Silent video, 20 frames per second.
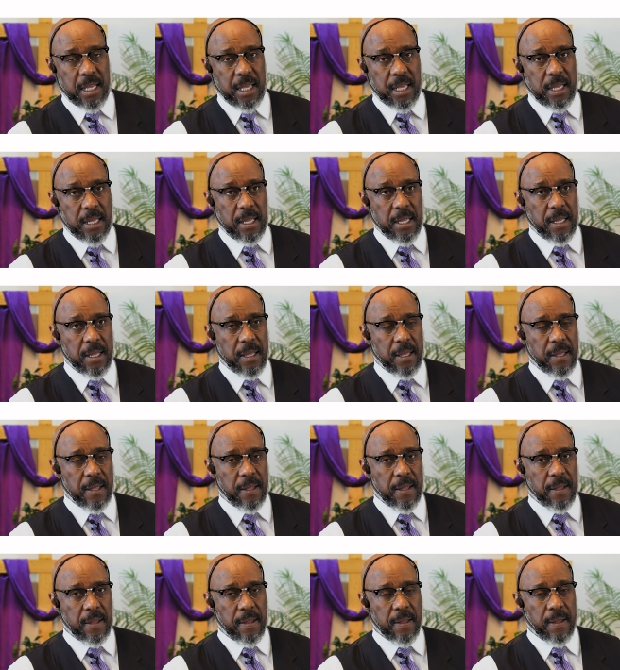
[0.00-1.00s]

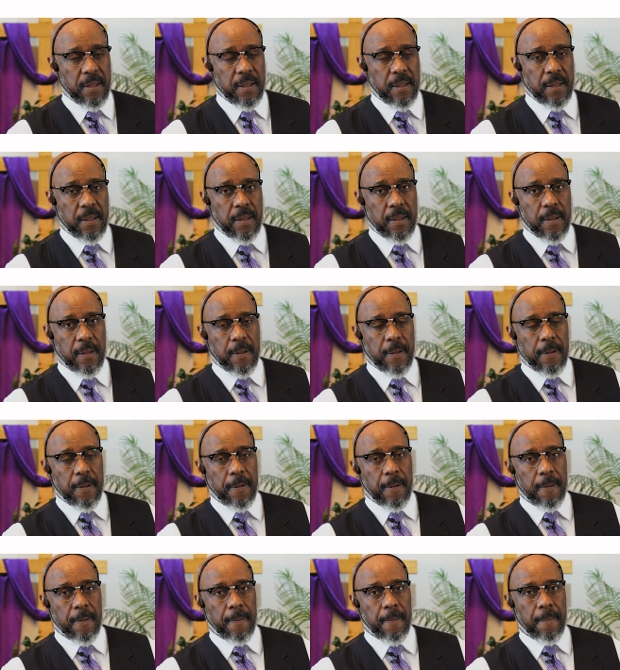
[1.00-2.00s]

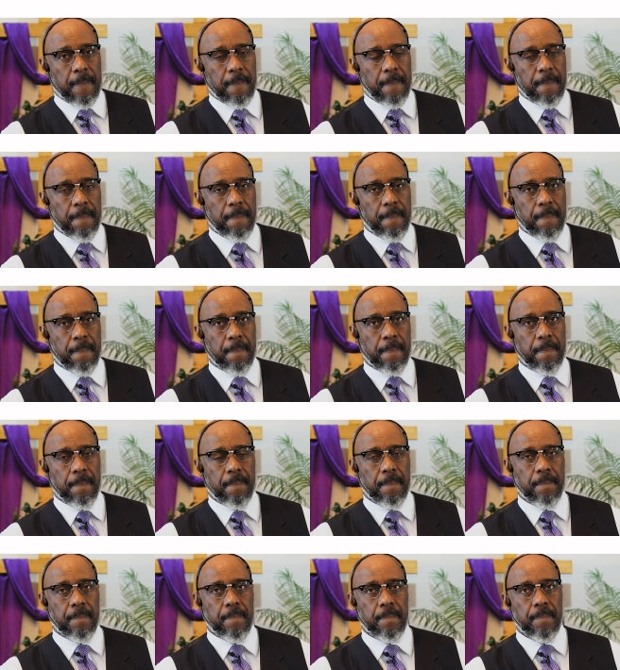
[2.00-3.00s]

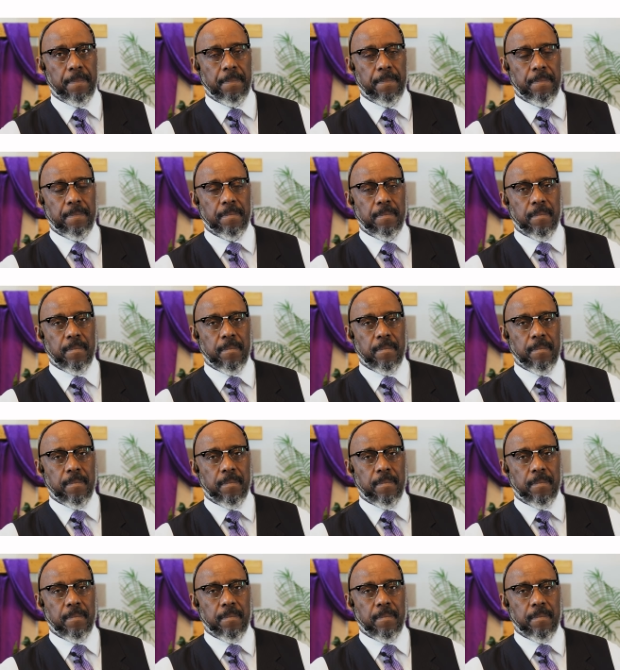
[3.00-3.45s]
No one is speaking in this clip.